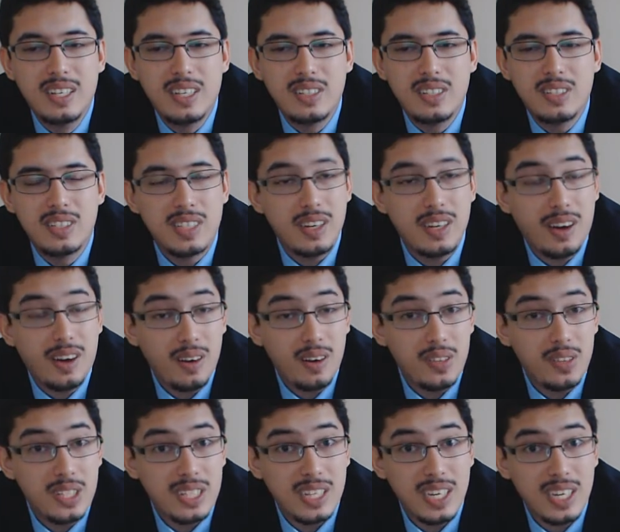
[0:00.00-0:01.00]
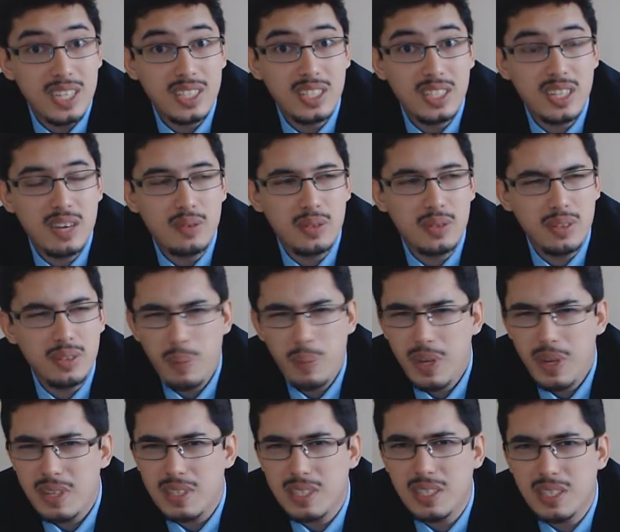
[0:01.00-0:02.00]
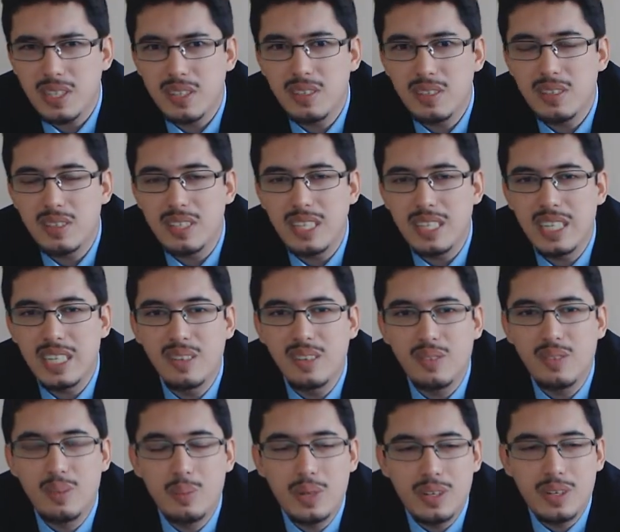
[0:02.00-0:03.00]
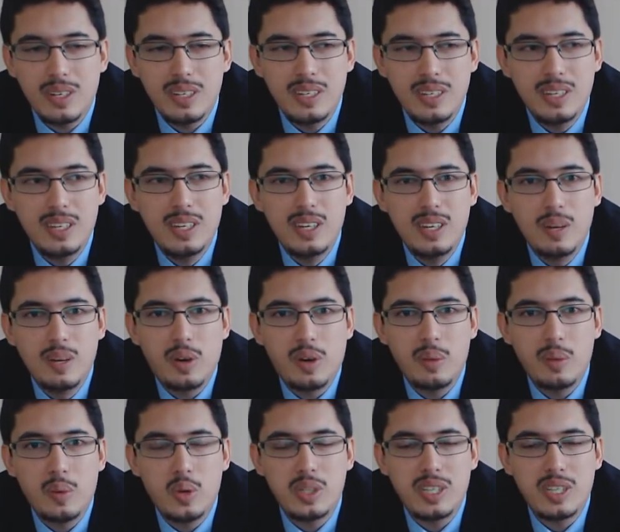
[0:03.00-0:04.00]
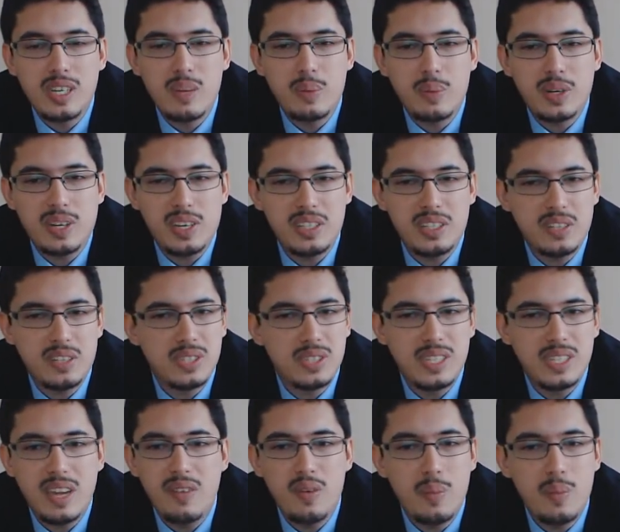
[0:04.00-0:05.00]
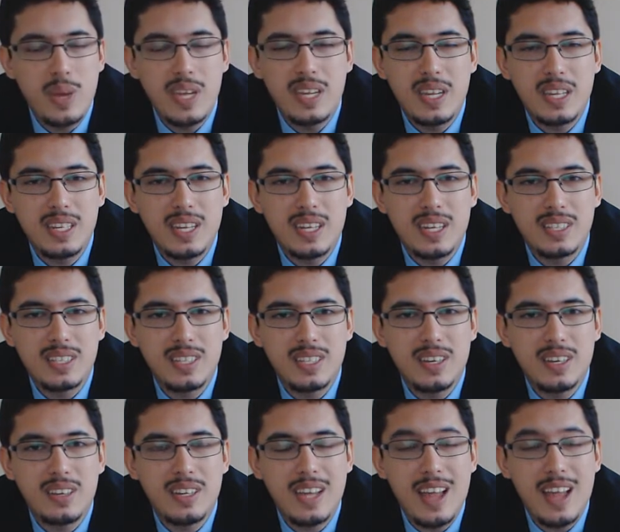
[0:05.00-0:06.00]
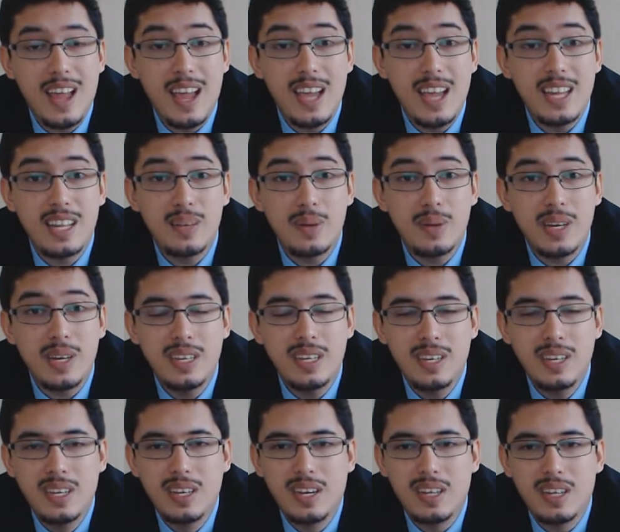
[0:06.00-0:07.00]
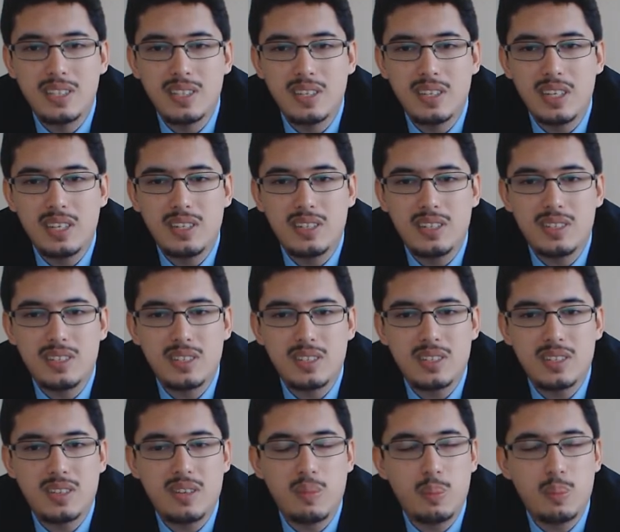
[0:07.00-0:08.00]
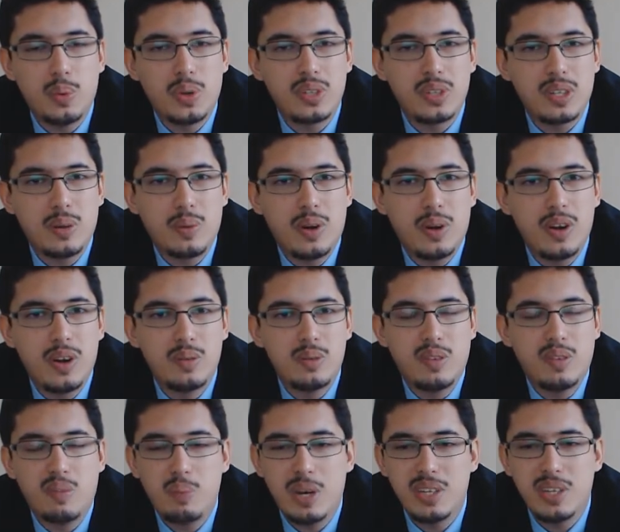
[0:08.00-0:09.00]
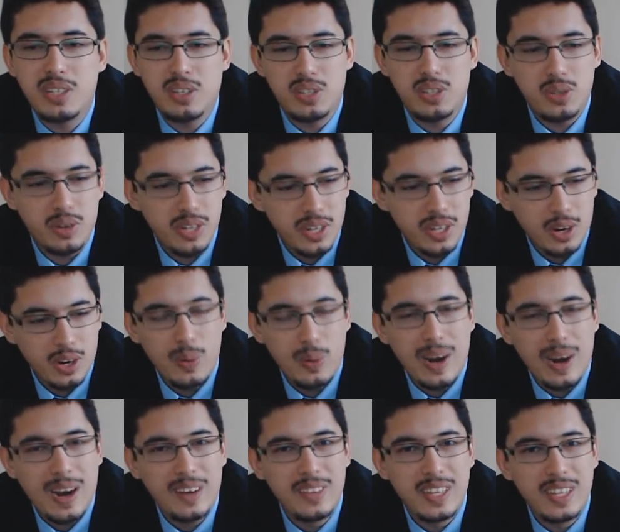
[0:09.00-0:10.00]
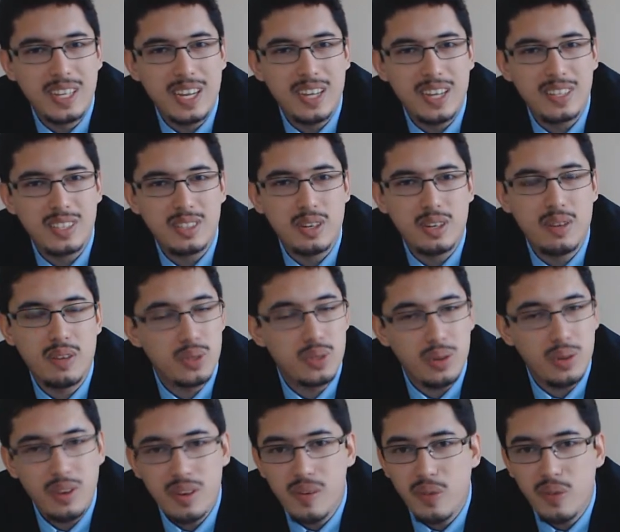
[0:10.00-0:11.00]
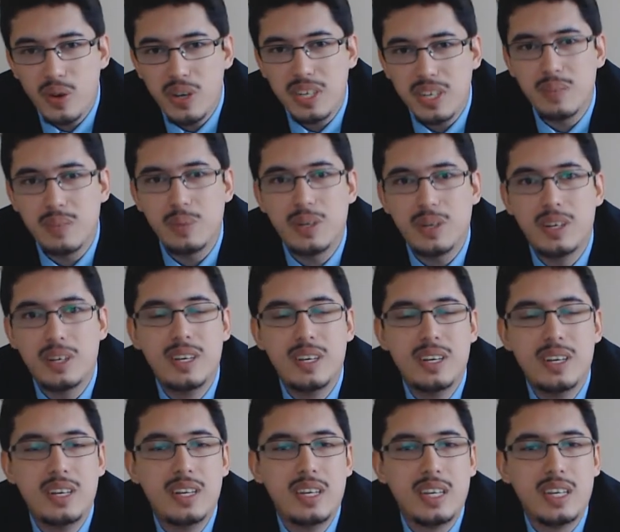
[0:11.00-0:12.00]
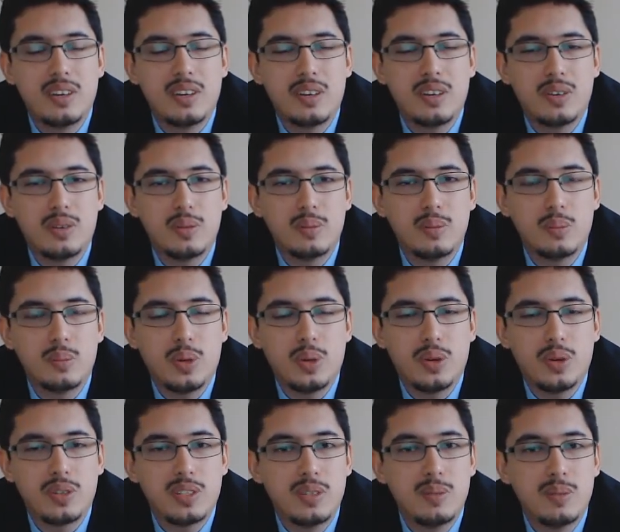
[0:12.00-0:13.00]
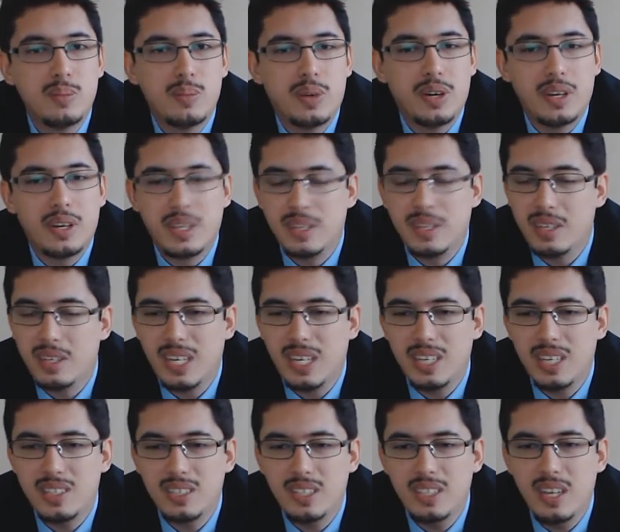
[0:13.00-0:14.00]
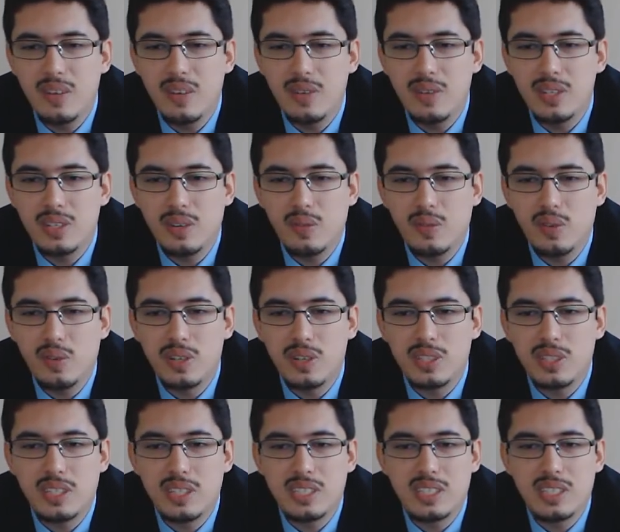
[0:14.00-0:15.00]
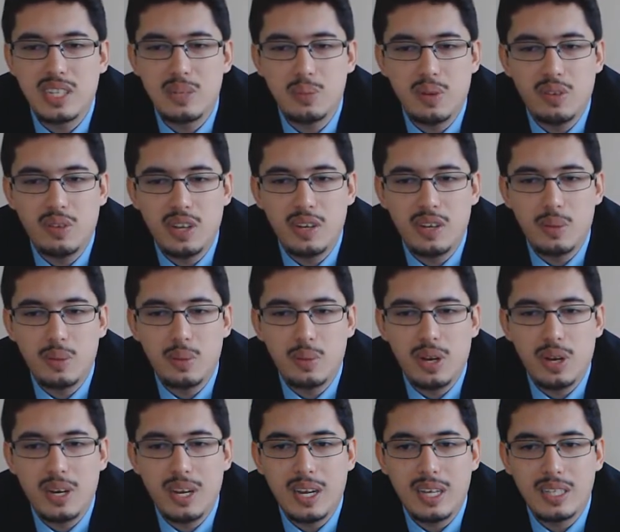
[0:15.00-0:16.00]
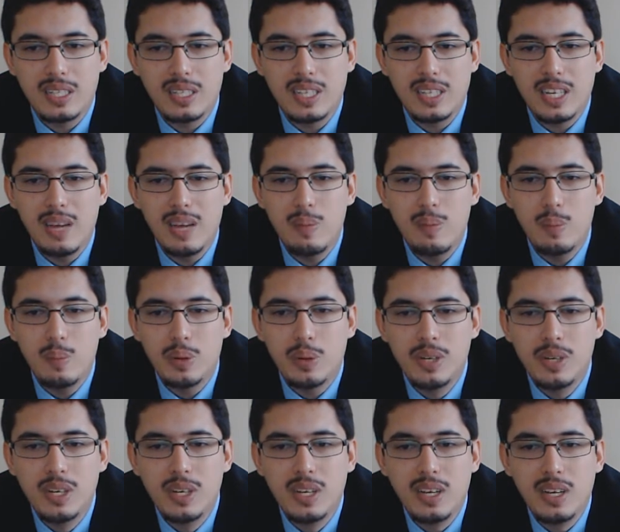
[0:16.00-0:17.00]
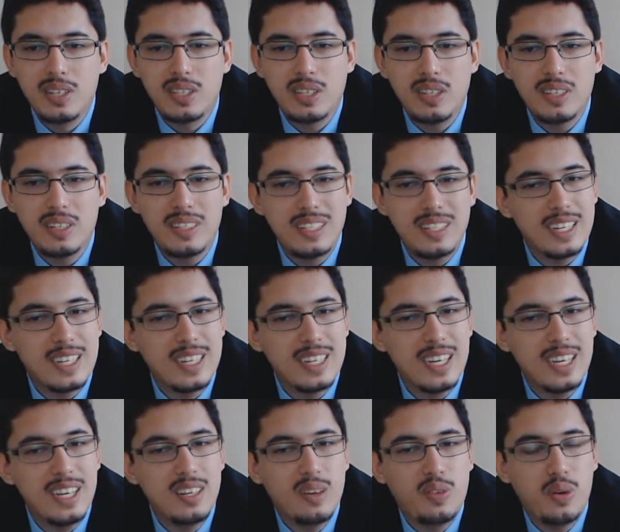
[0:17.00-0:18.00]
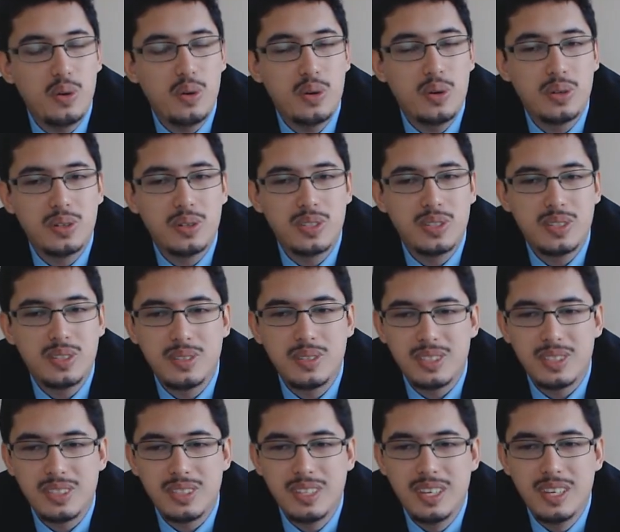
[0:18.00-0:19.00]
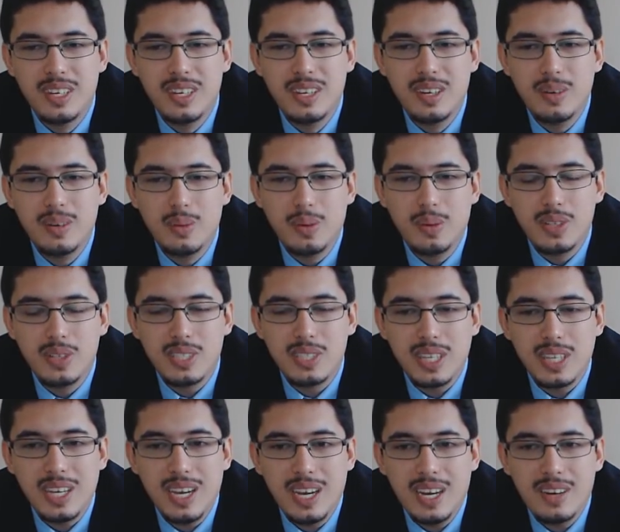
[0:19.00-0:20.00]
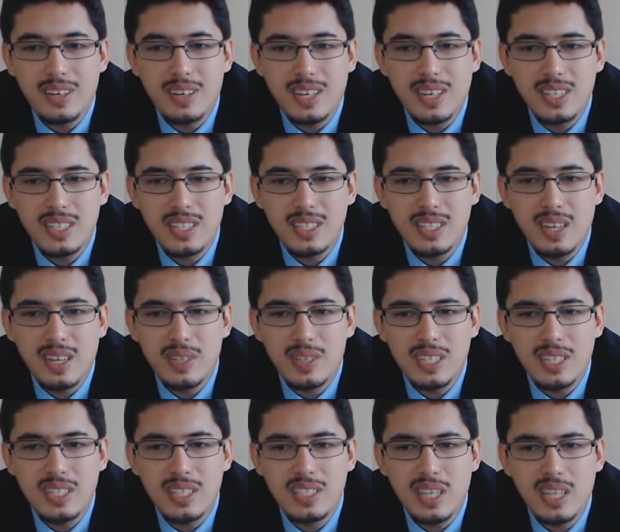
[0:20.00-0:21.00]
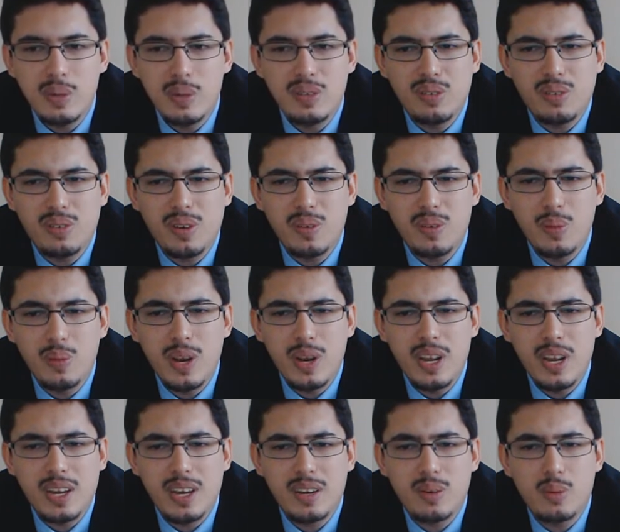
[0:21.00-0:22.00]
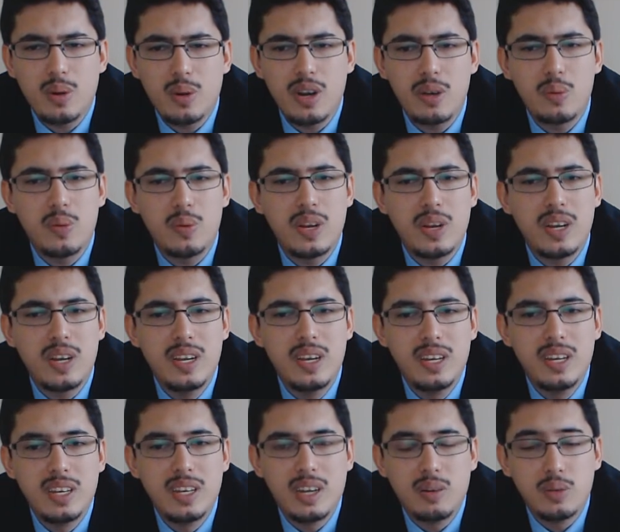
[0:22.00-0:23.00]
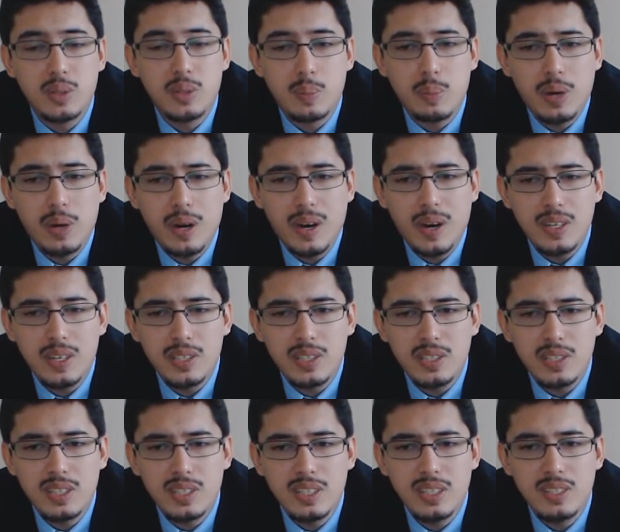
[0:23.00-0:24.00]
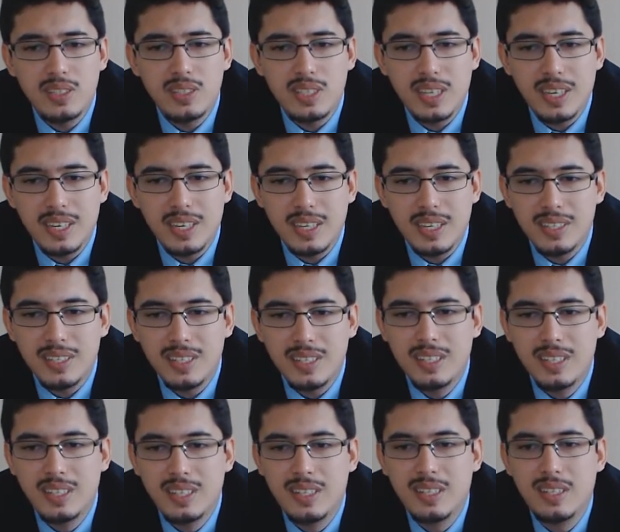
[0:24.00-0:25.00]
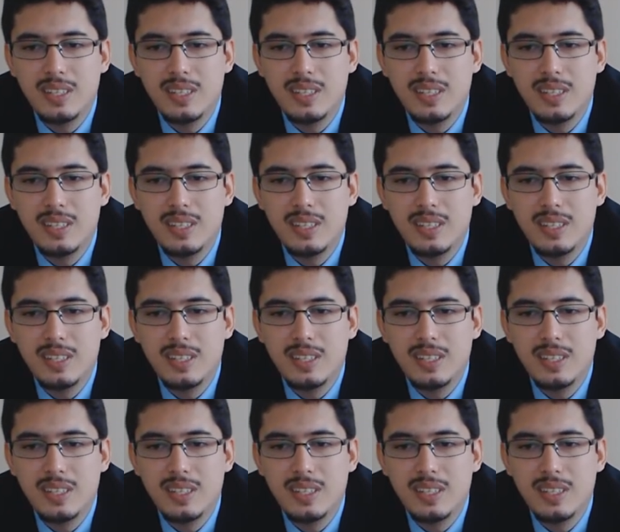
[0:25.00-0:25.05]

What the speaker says: This was after Castro Neves was a bit slow, got hit from behind by Bourdais, but Castro was never making that turn anyway, and so he just kind of blocked the road with Pagenaud trying to go round the outside of him, trying to avoid it, but he kind of got blocked by Castro Neves, unfortunately. Same with Hildebrand and Kimball. So again, the full course caution was out. Castro Neves had a damaged front ring and a right rear that was punctured, and